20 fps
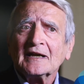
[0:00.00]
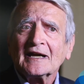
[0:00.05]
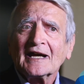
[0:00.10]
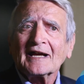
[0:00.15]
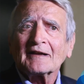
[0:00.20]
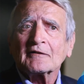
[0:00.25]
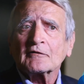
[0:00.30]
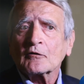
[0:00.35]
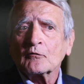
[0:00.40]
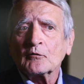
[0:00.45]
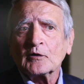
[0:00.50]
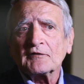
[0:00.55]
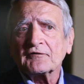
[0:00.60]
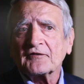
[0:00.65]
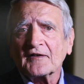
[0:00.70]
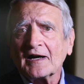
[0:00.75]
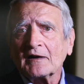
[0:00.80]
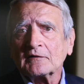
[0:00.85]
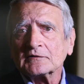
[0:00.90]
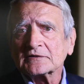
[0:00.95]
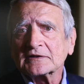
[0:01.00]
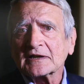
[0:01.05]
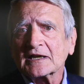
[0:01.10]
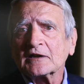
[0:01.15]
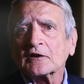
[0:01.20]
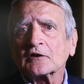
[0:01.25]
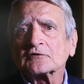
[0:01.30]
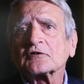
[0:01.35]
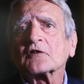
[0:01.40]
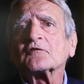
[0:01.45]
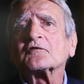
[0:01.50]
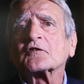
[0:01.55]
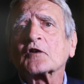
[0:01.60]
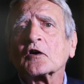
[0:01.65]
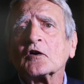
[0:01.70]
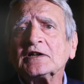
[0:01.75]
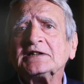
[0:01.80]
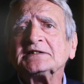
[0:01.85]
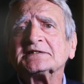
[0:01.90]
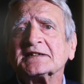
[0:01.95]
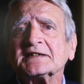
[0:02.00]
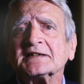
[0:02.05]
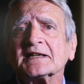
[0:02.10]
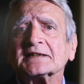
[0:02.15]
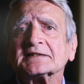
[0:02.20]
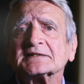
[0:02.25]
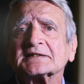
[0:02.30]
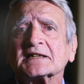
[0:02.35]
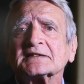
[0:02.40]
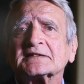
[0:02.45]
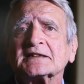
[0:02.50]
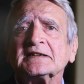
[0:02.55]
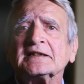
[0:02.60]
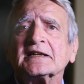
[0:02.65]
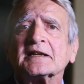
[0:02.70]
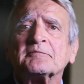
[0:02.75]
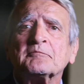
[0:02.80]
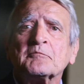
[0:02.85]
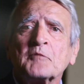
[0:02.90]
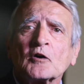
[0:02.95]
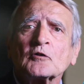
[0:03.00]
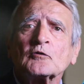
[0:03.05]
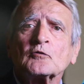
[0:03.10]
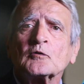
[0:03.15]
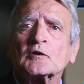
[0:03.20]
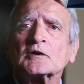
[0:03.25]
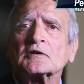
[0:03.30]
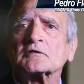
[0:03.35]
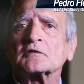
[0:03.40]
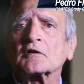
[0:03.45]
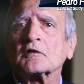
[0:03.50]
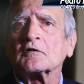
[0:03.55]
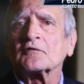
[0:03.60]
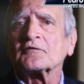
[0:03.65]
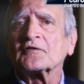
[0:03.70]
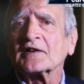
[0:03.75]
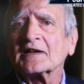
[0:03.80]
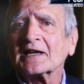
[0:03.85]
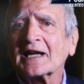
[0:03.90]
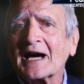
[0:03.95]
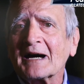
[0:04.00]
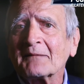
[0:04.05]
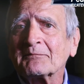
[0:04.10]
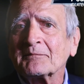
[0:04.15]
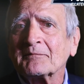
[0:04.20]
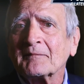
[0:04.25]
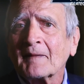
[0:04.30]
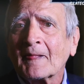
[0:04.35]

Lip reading: and we found a lot of coincidences in the small world of a lab